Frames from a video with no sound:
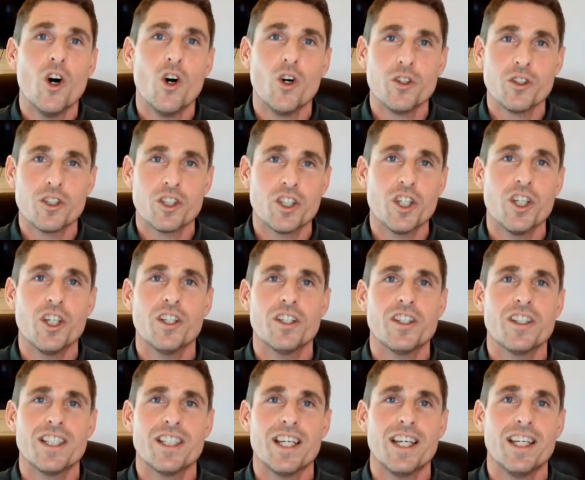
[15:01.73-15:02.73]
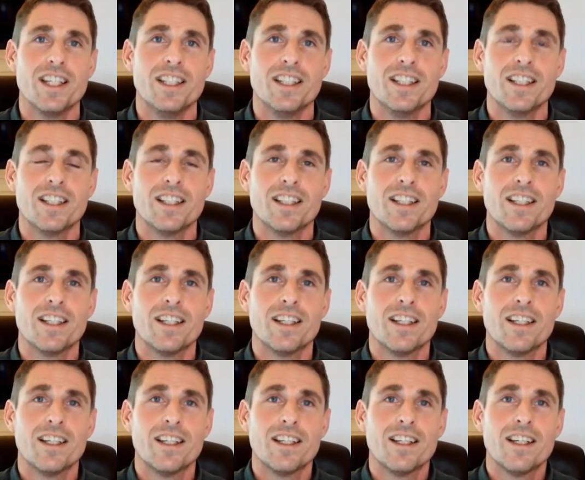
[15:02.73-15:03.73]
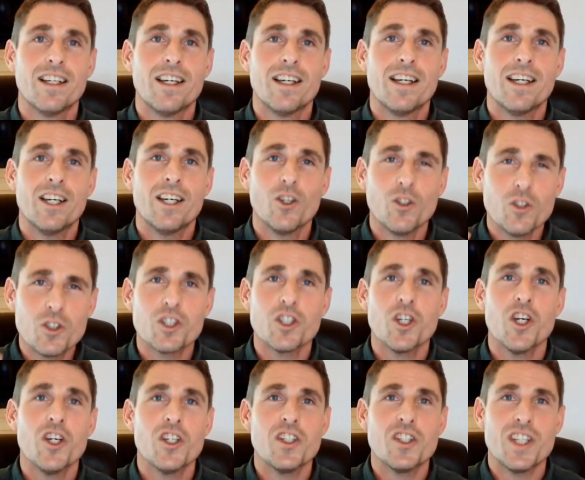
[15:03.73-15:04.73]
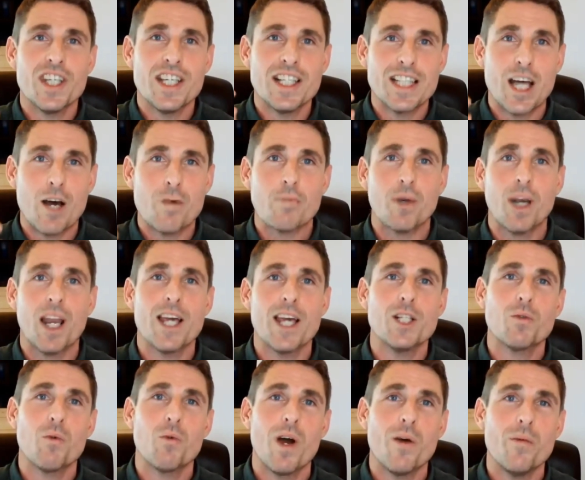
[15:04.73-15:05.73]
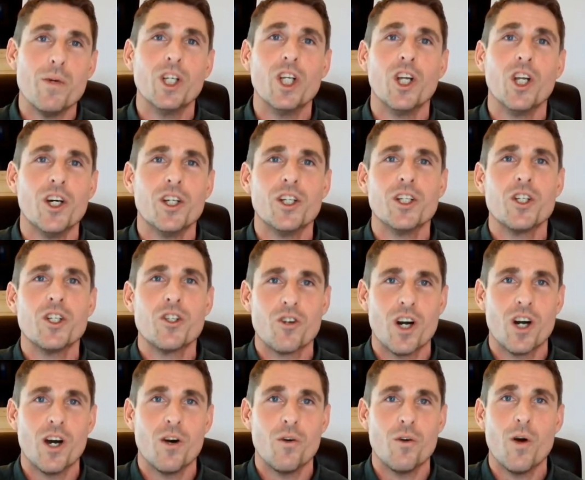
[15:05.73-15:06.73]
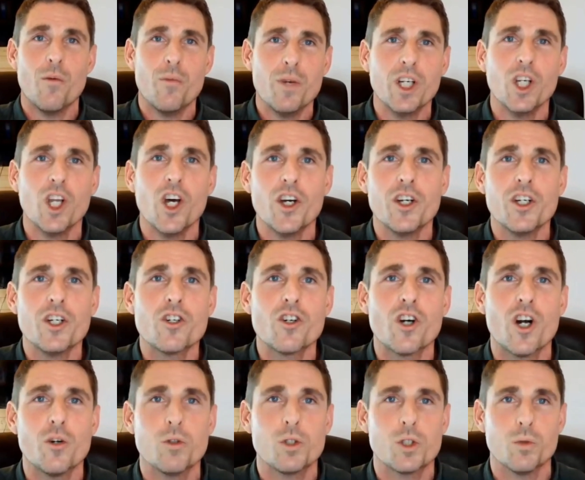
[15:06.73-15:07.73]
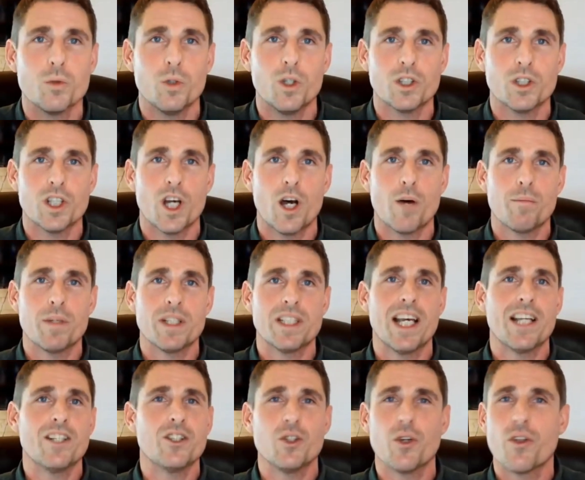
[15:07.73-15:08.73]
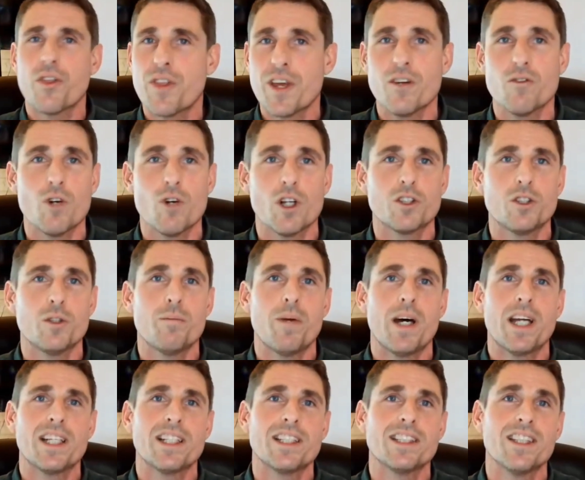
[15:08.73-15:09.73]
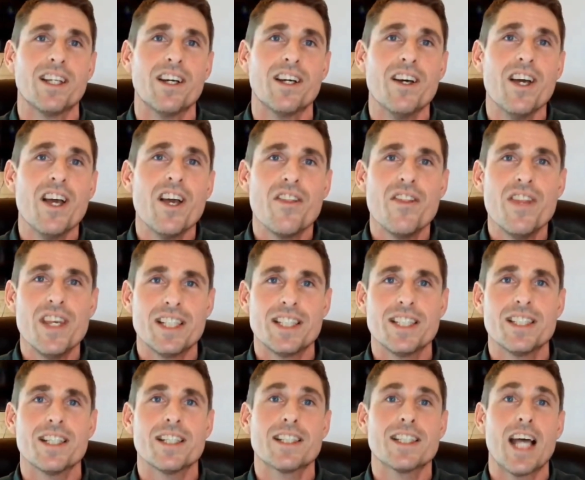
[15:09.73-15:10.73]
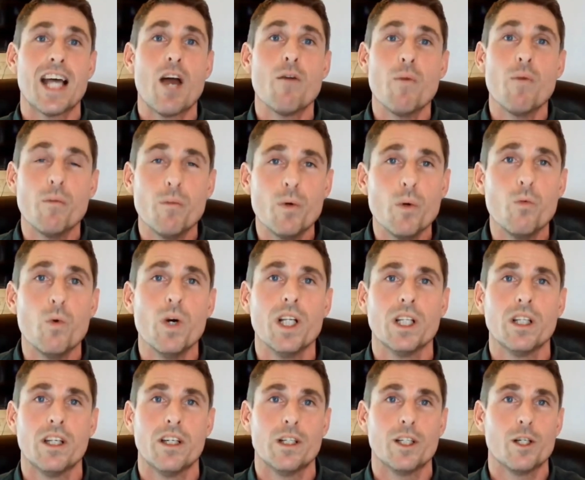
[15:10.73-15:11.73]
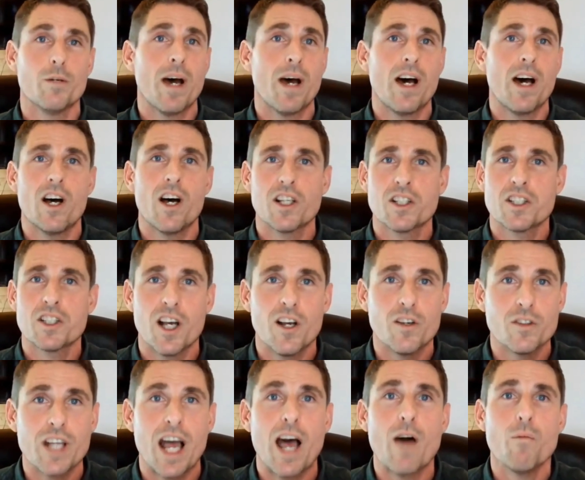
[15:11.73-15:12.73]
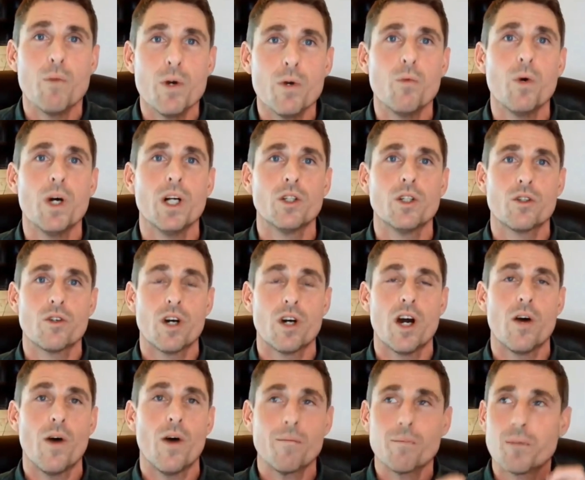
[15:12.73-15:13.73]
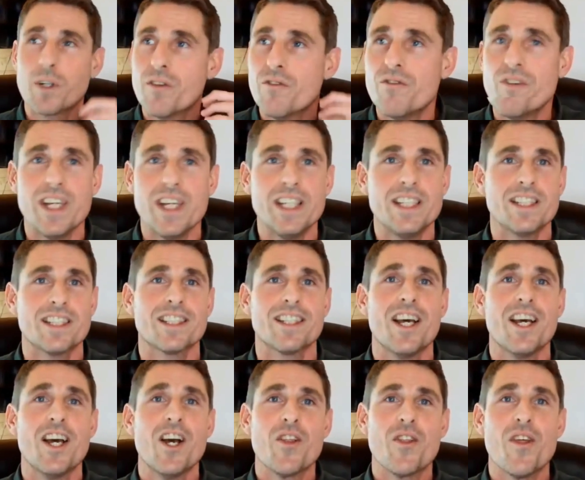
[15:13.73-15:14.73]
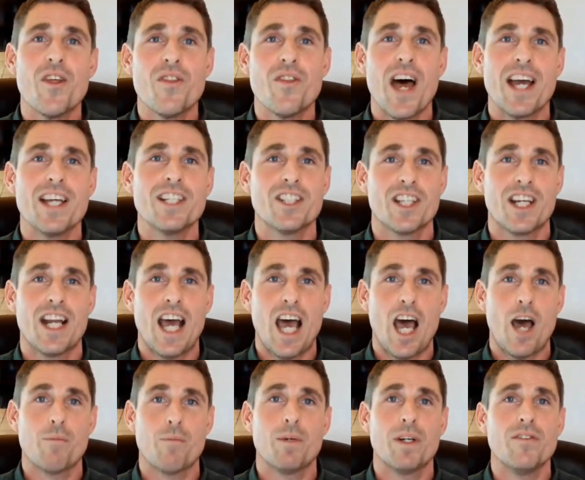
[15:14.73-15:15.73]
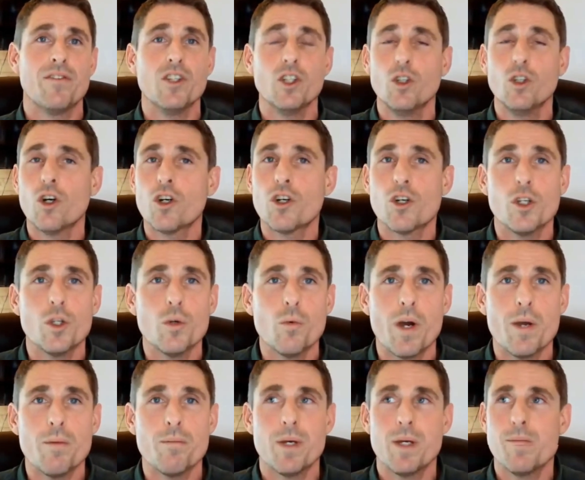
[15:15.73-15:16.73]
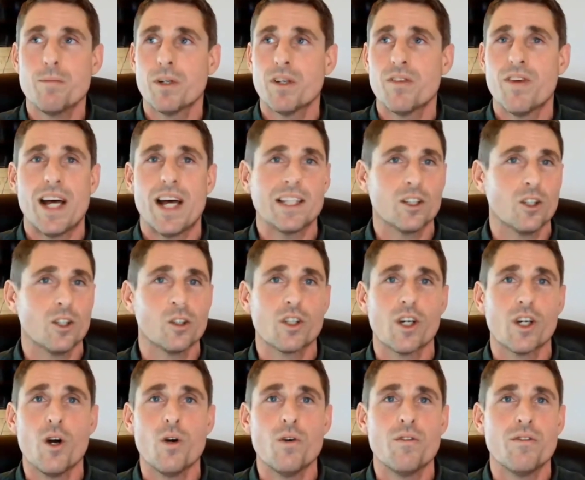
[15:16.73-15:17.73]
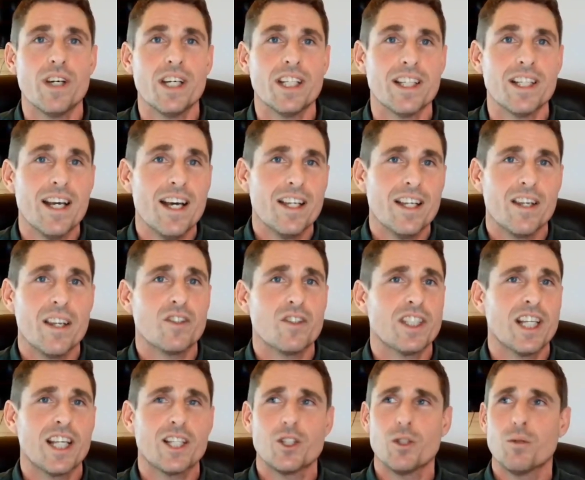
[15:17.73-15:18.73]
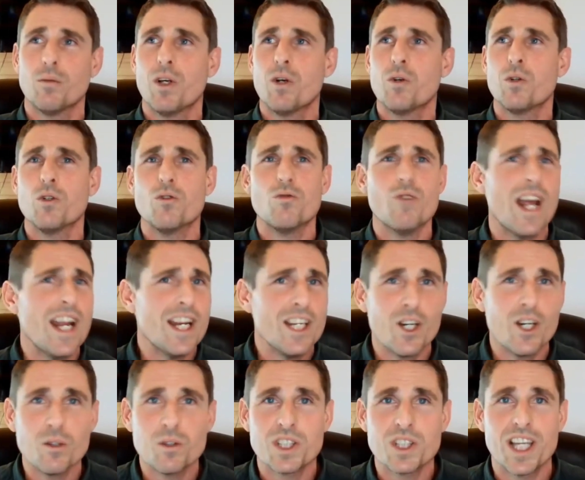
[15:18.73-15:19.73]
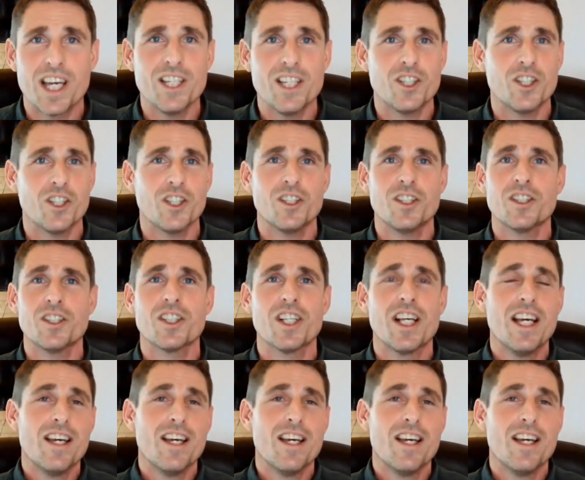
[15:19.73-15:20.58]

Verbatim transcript: uncertainty. Uncertainty is that place where we learn and grow, and we learn and grow towards our potential. Think Roger Bannister. This is a time when we will learn about ourselves and we will grow. I'm convinced that that is going to happen. If you look at the way people have handled COVID, they've set up local radio stations,